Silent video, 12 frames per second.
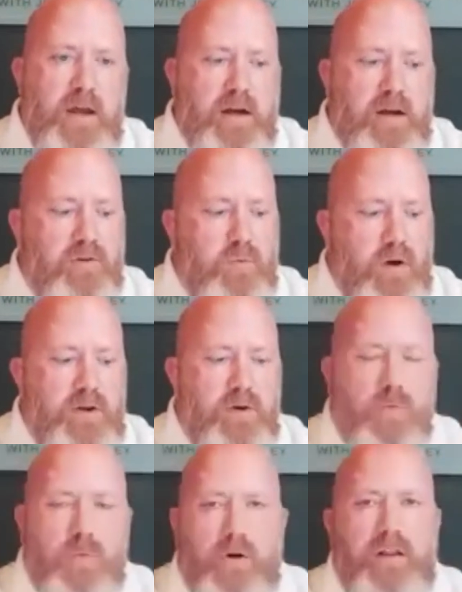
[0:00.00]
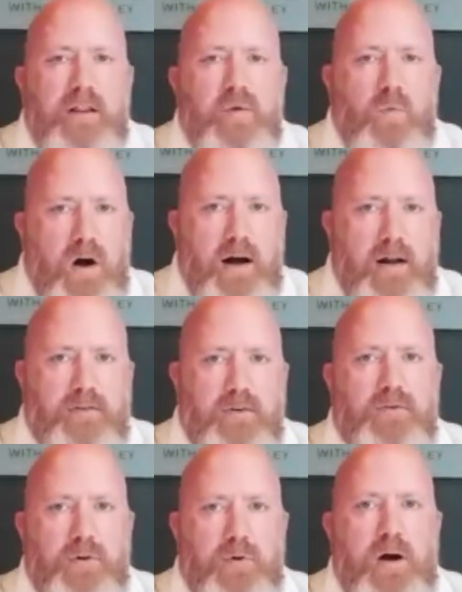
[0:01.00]
Because what you really want
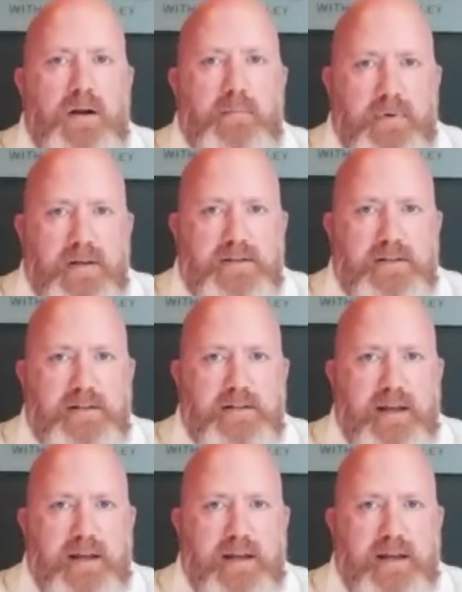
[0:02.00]
is you want a business